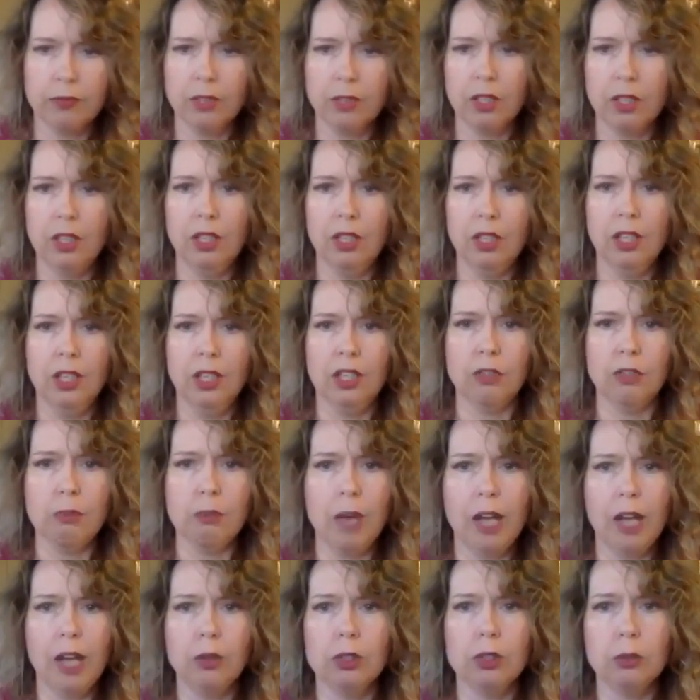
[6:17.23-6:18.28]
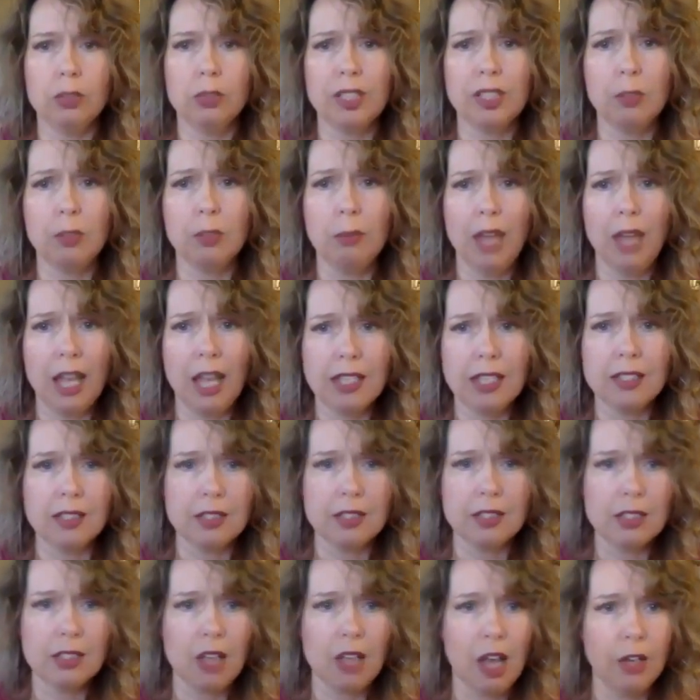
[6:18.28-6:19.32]
If Myra will get past this
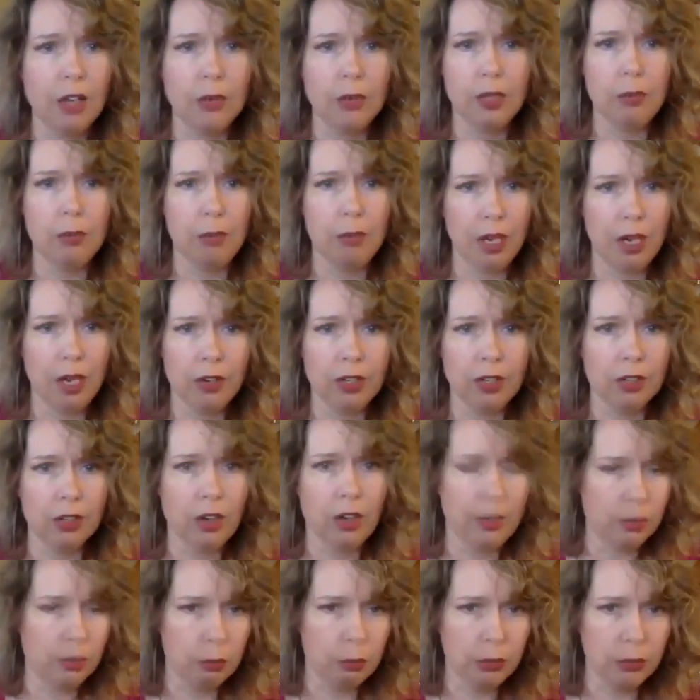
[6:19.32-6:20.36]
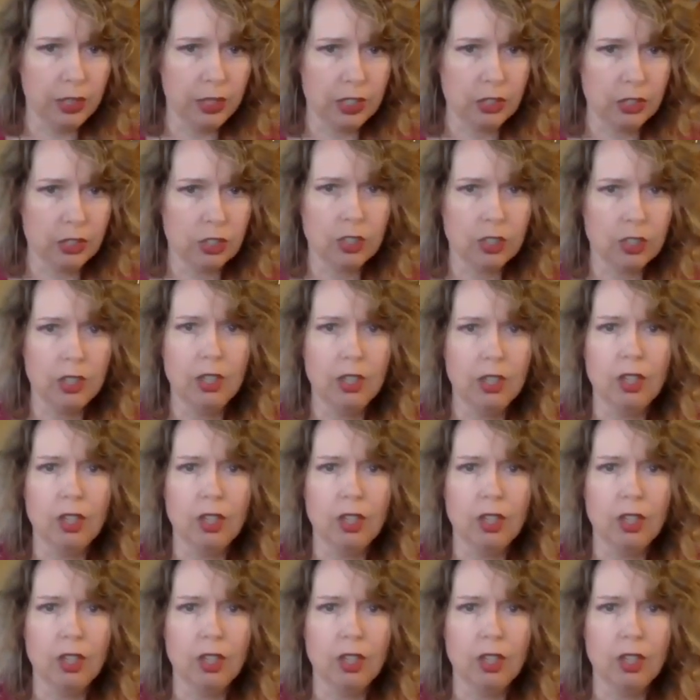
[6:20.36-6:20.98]
concrete barrier on the bridge,